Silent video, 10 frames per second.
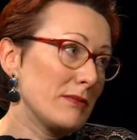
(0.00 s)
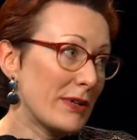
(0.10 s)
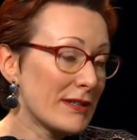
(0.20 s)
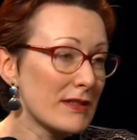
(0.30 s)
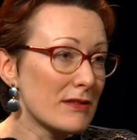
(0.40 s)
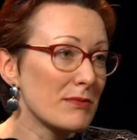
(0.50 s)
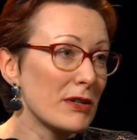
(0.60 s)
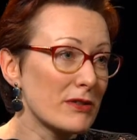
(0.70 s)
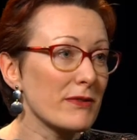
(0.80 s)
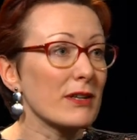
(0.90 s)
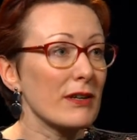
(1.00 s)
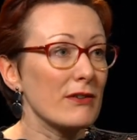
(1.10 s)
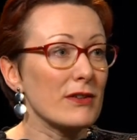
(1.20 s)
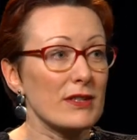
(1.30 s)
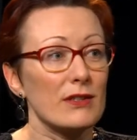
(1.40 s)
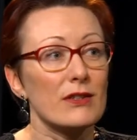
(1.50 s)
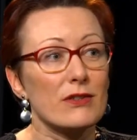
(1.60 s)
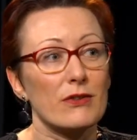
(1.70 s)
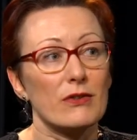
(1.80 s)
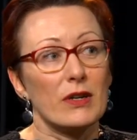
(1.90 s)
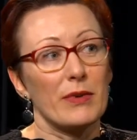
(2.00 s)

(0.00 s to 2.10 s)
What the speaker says: present, most of the countries in Eastern Europe